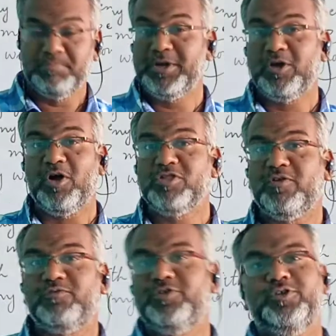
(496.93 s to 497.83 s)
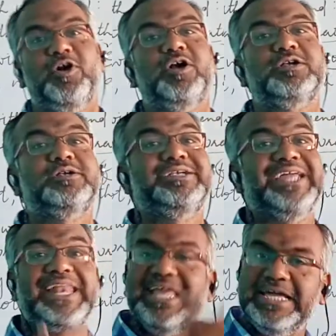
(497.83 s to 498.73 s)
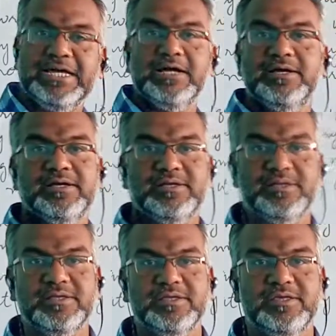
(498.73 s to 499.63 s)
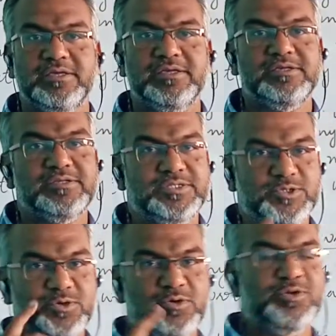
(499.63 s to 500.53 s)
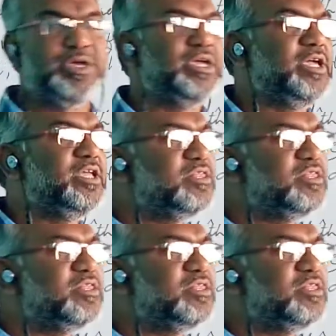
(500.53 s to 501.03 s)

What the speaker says: because of not telling. So in